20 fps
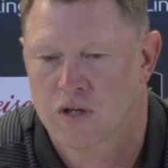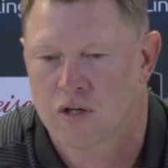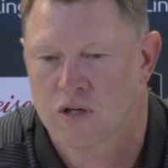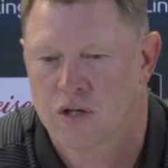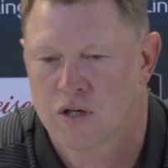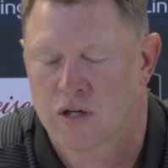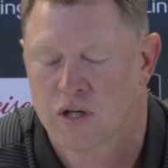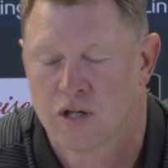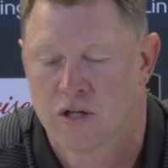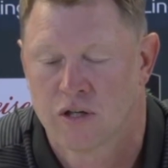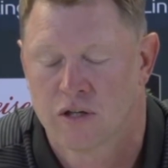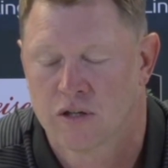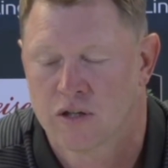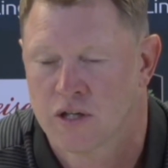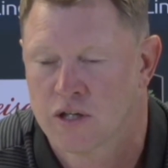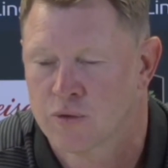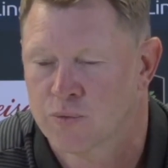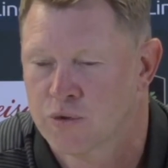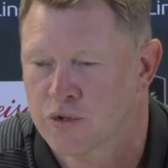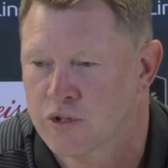he did a
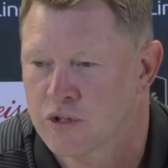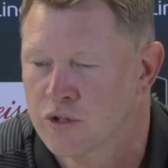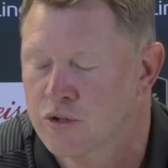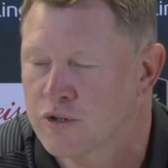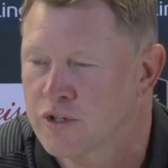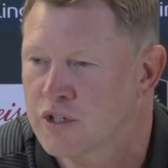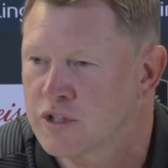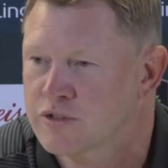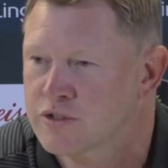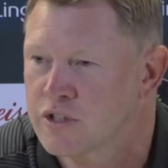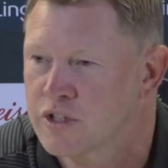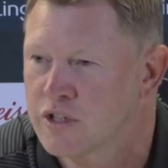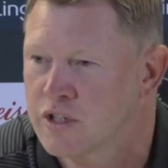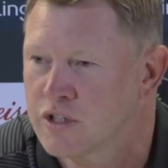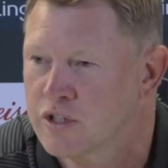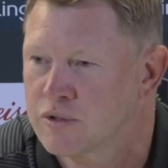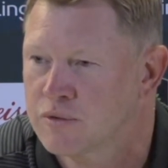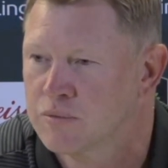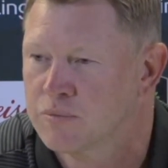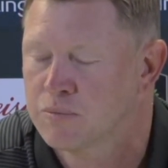lot of really good things
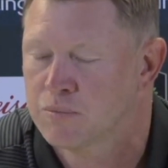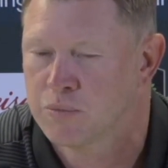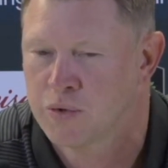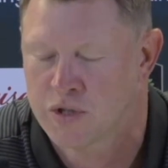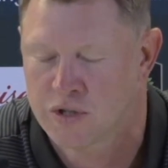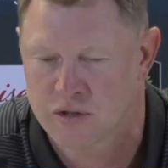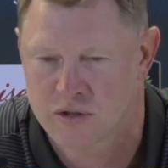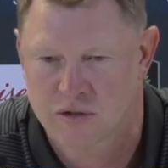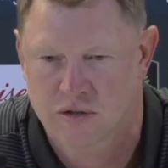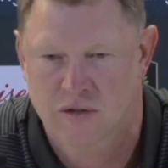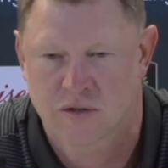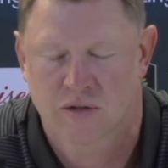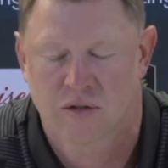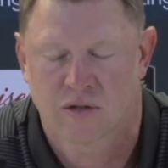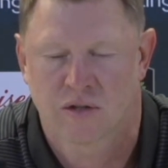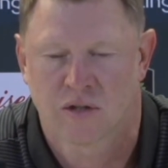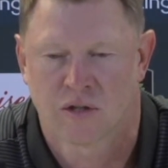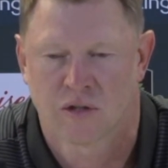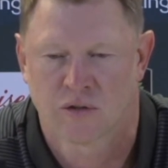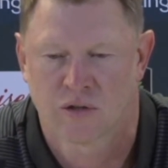again, but
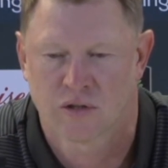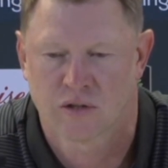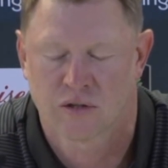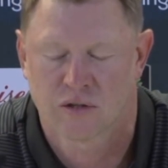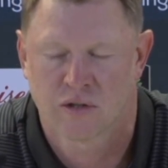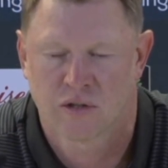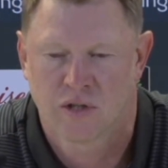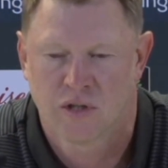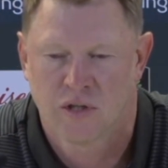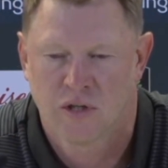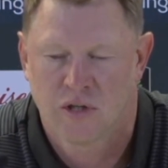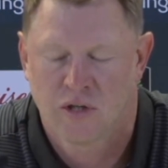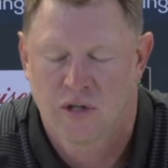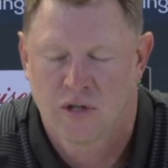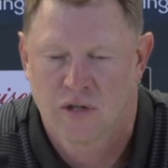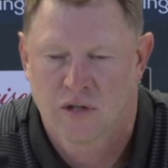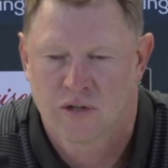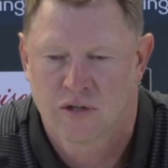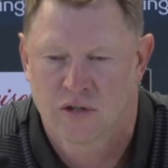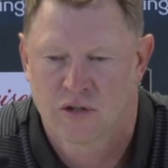you know,
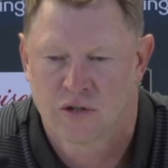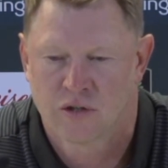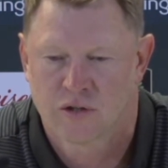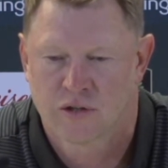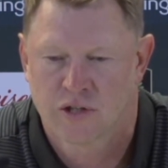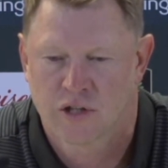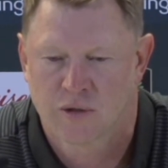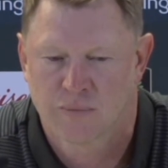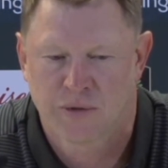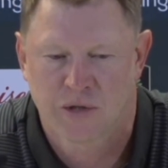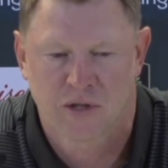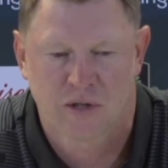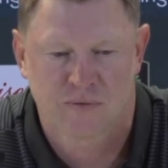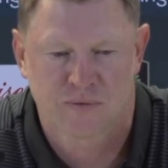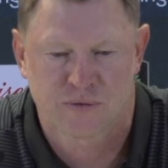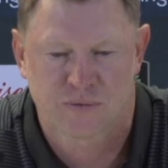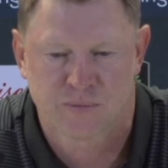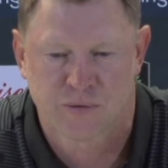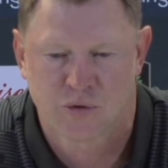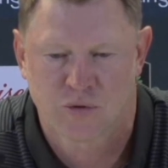the good thing about
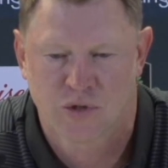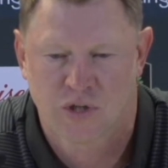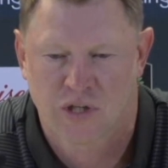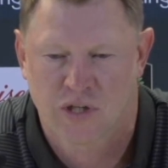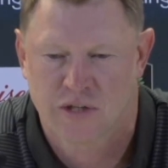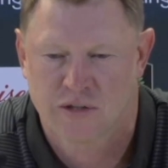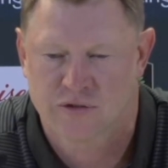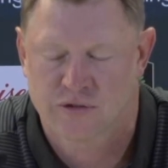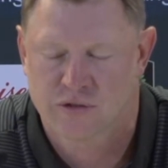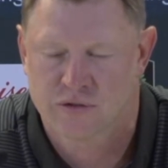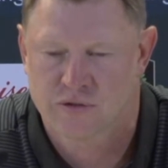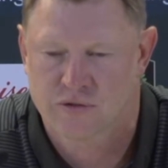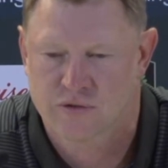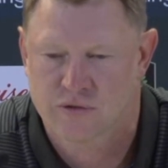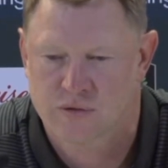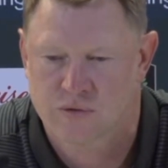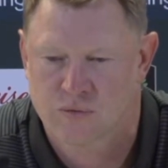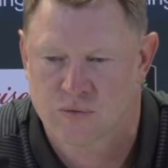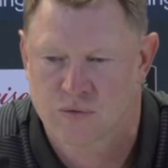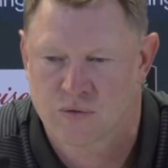having some new guys is
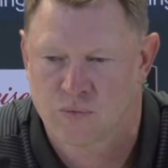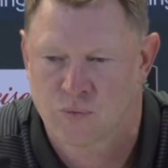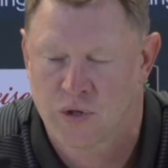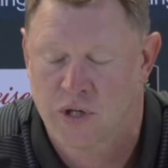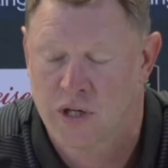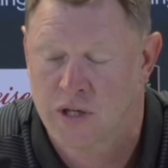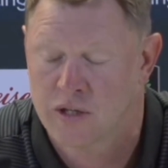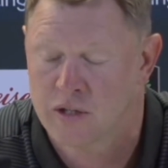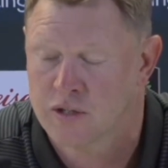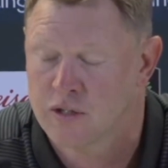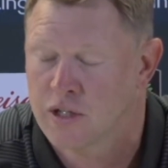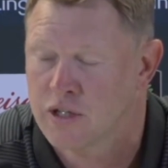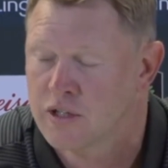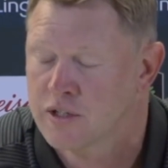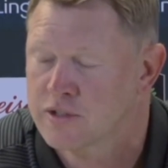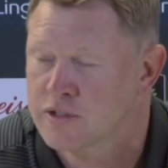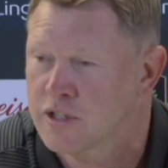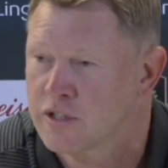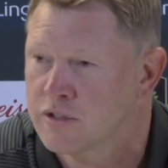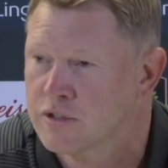we added a lot
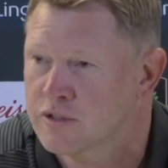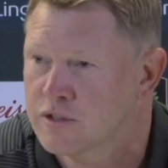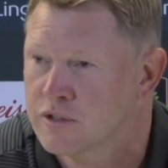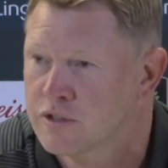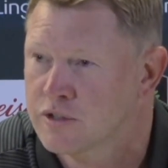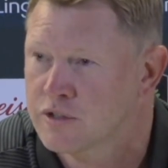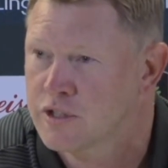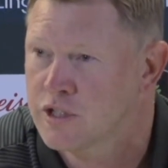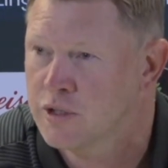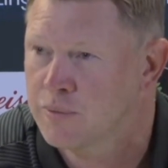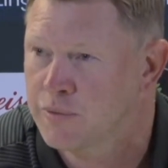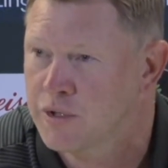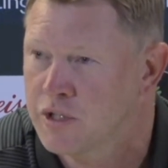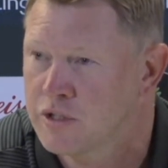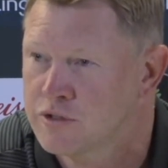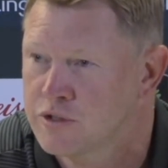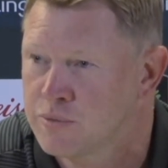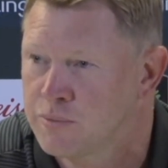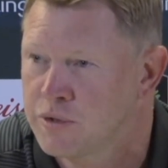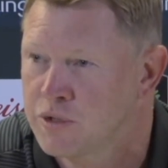of talent to the team,
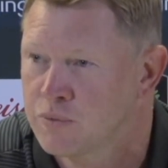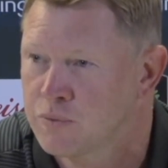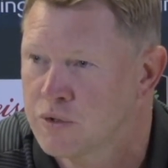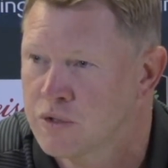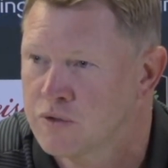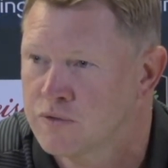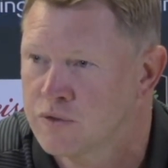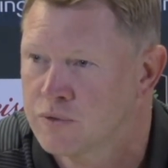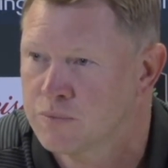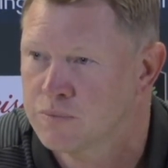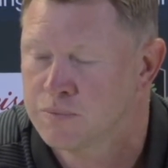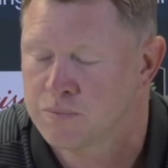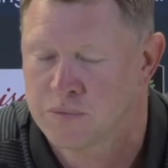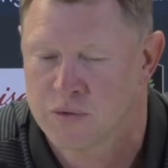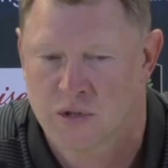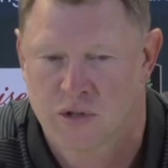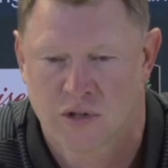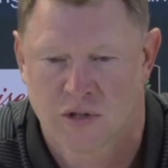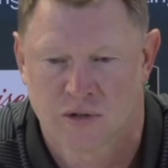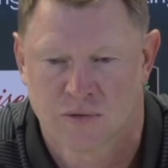Casey being one of
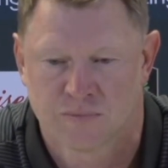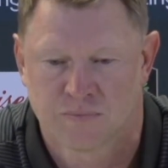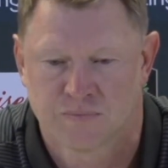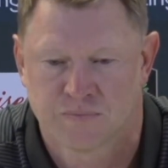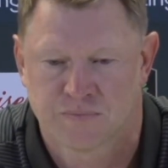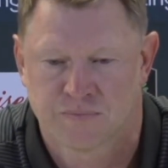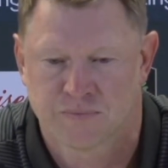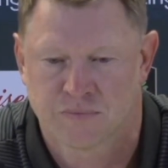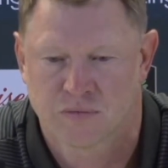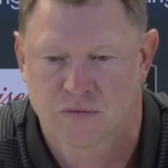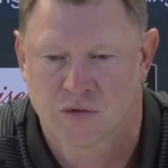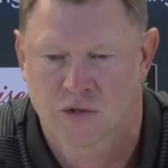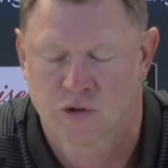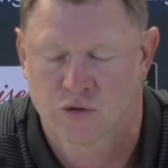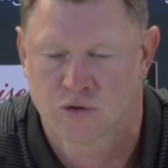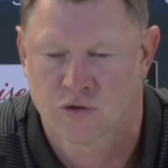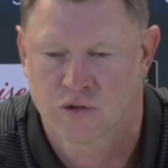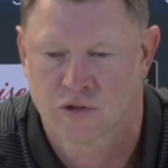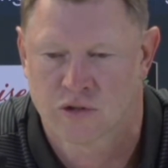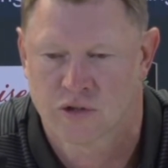them.
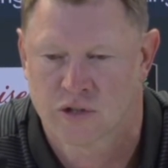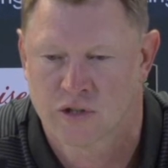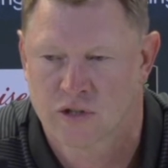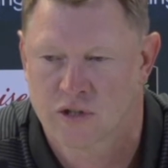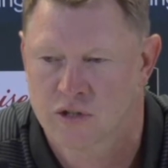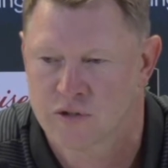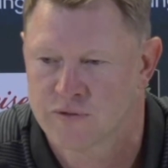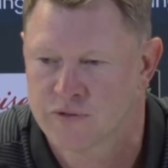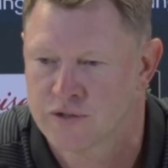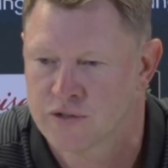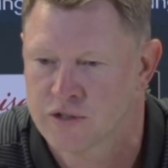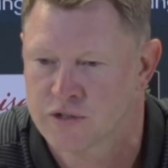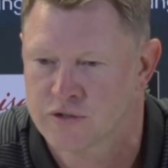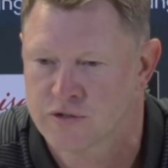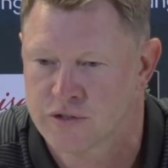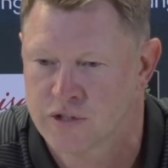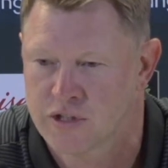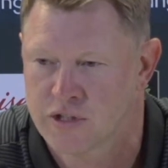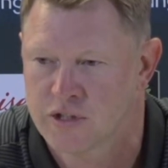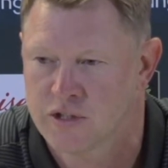There's a learning curve in
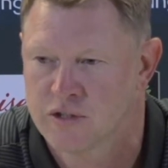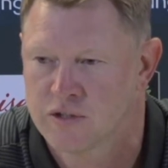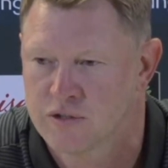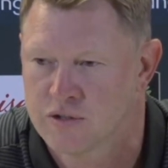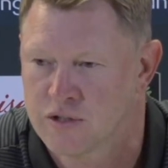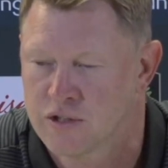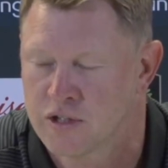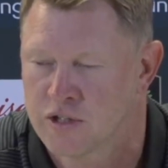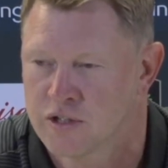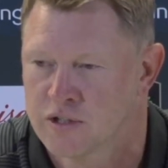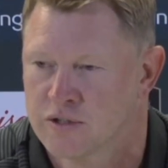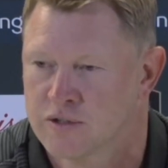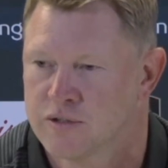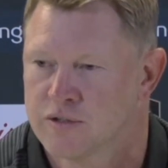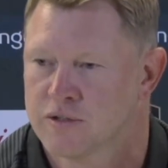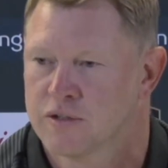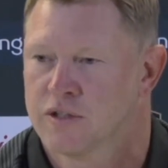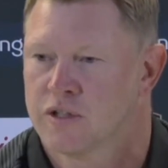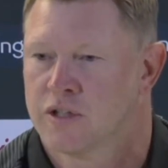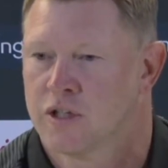this league, and
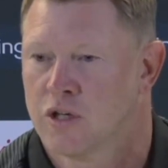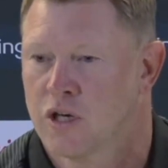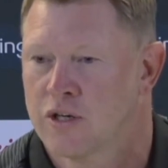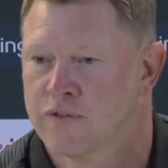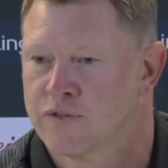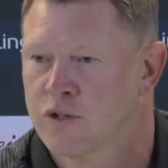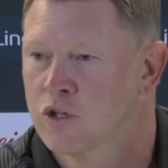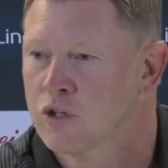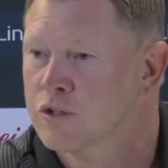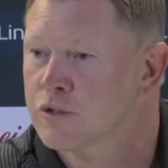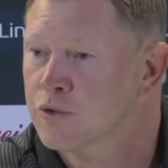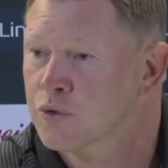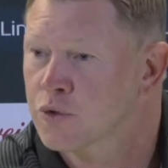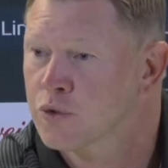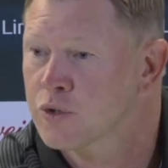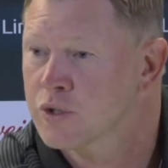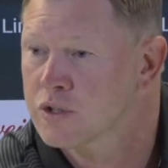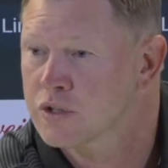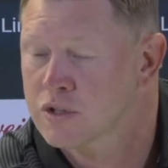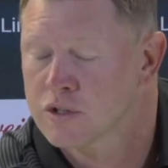you know, I've gone through it.